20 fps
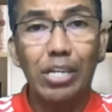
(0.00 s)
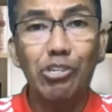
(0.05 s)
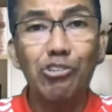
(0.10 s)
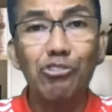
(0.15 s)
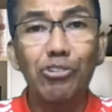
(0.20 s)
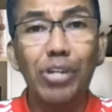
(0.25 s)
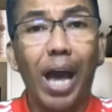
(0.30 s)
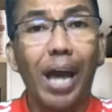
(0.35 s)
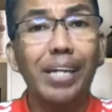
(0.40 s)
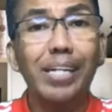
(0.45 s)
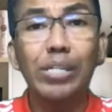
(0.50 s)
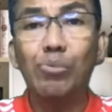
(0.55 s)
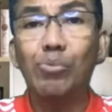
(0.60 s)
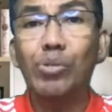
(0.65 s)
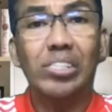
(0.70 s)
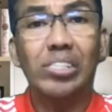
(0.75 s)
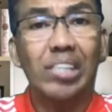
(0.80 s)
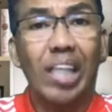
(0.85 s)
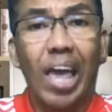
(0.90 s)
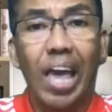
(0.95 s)
united we
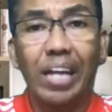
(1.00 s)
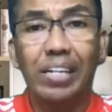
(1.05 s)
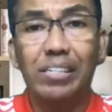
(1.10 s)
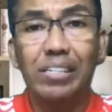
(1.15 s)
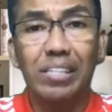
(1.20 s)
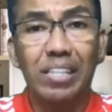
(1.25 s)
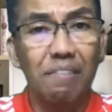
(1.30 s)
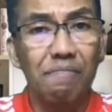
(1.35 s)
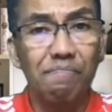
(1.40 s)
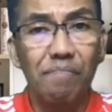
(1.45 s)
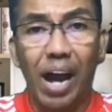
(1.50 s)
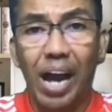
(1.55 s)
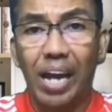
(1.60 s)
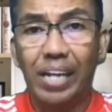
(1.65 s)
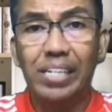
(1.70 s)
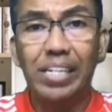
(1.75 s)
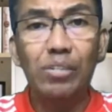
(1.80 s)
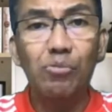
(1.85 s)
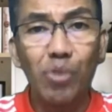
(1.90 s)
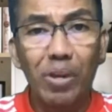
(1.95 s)
stand,
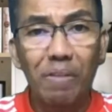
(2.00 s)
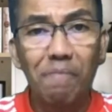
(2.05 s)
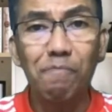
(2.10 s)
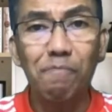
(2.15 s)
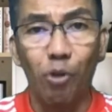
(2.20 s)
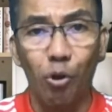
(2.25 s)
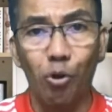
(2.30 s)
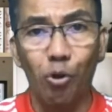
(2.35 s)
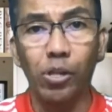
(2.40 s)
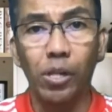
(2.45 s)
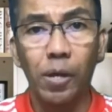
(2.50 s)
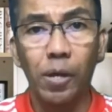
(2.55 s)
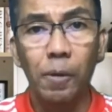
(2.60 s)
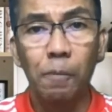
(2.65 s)
divided we fall.